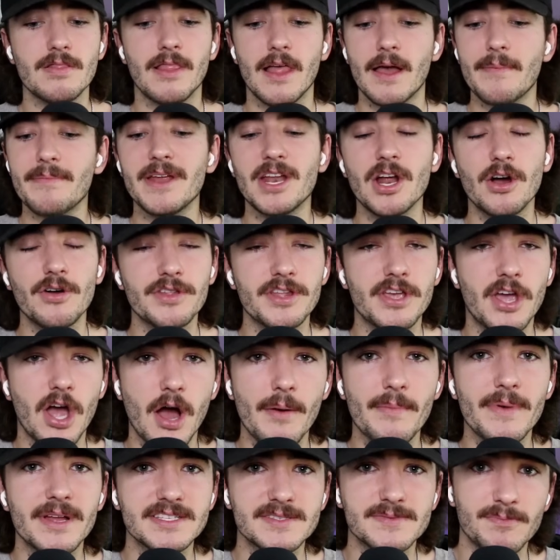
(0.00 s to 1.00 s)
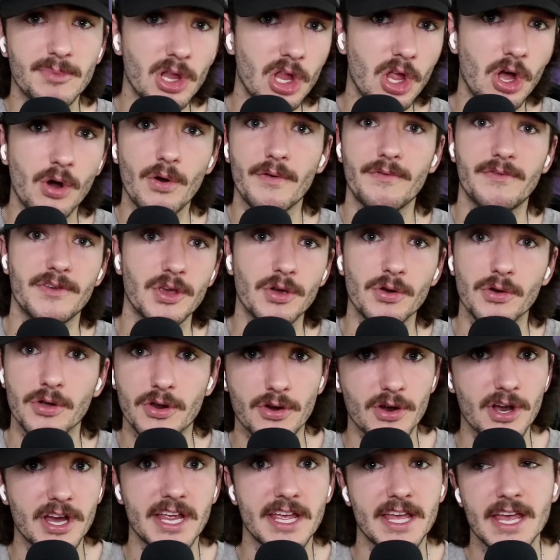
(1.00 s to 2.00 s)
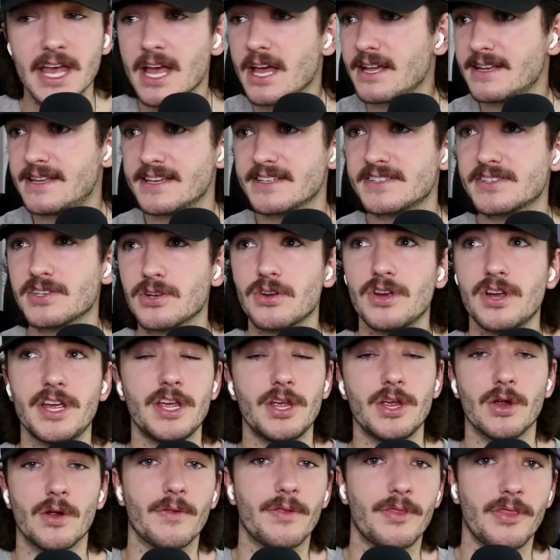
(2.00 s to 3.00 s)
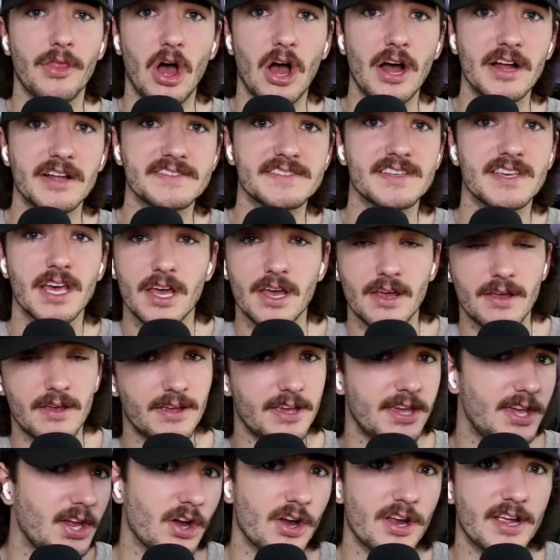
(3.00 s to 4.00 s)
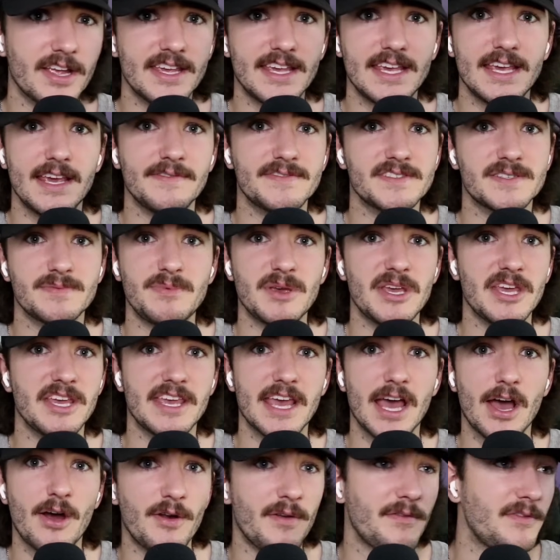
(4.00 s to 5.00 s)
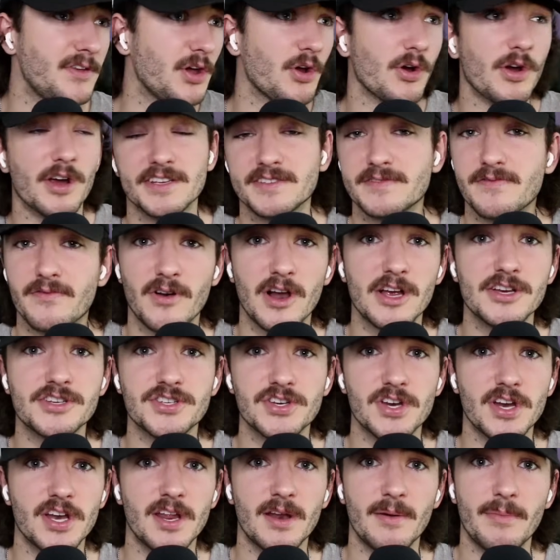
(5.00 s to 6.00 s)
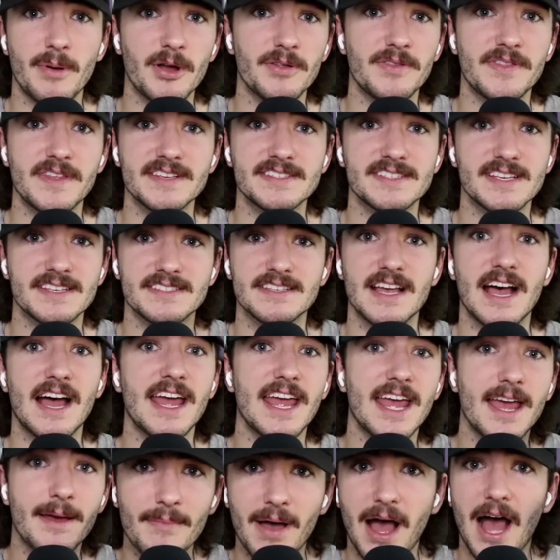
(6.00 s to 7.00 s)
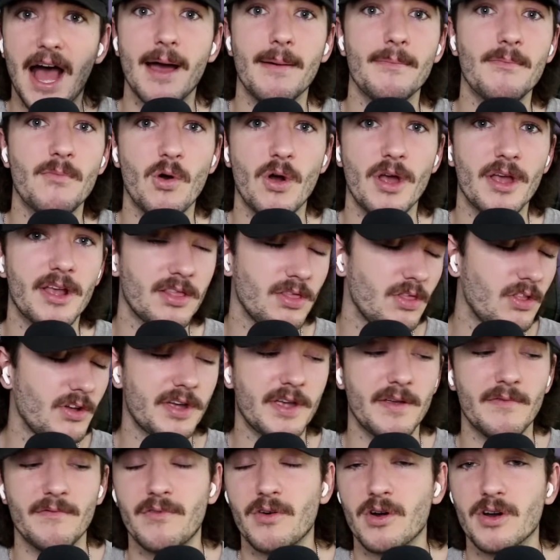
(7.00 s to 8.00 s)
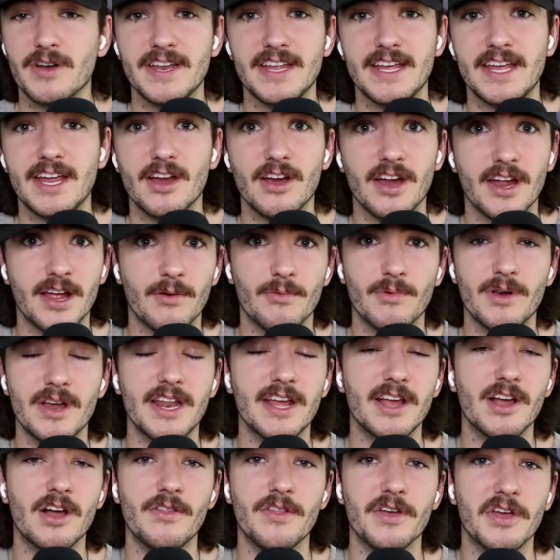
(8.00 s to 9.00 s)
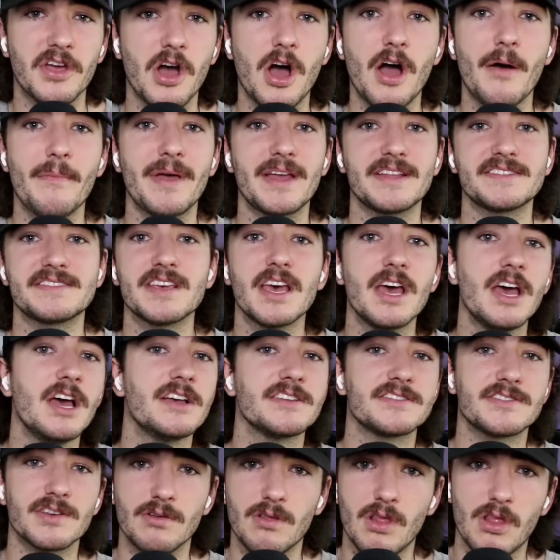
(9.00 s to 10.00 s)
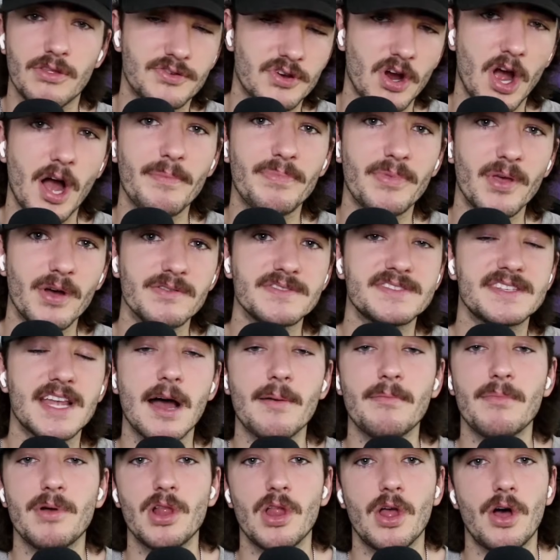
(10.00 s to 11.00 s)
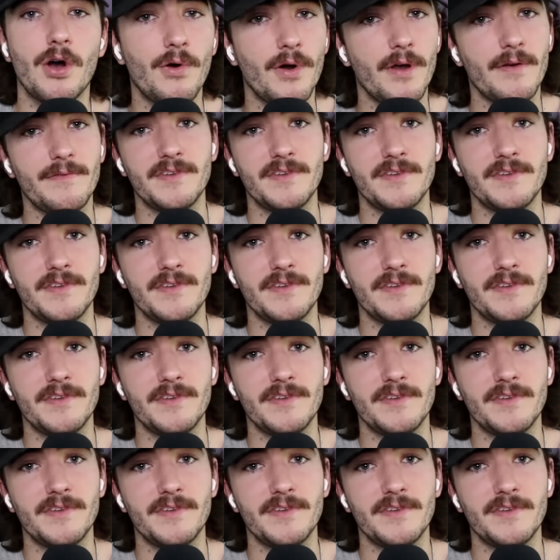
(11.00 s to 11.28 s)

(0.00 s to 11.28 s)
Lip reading: Let me know in the comments below if you agree, disagree, your thoughts. Hearing Keefe speak out, if you're as frustrated about this as I am, I'm looking forward to hearing and reading all the comments. So drop those down below.